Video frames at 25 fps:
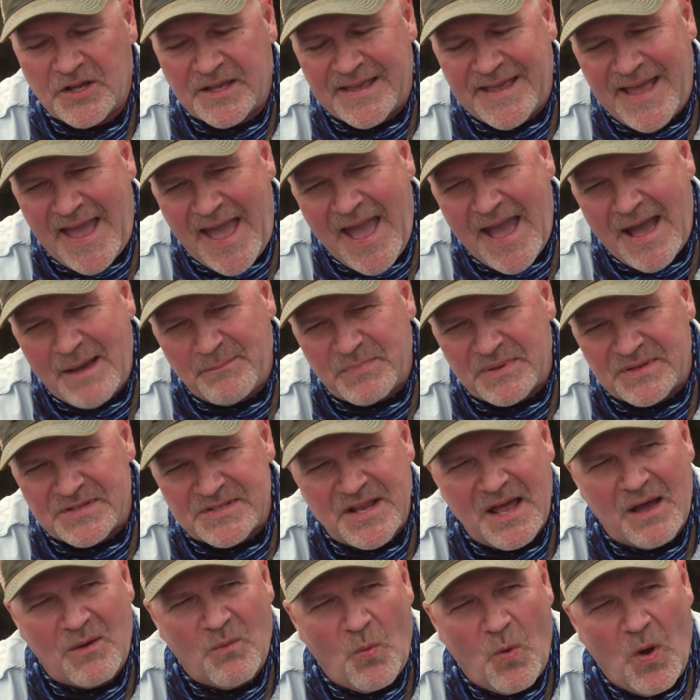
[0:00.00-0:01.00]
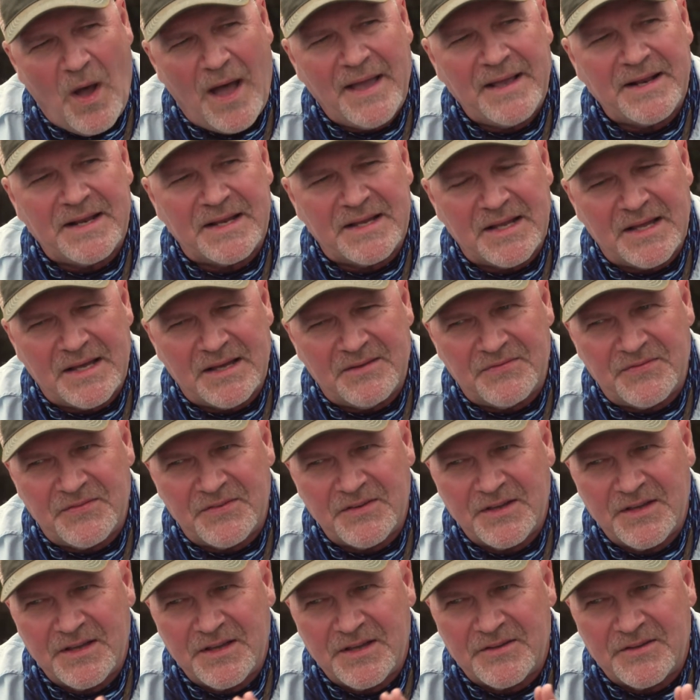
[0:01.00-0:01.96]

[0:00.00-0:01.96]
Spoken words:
gap is not wide enough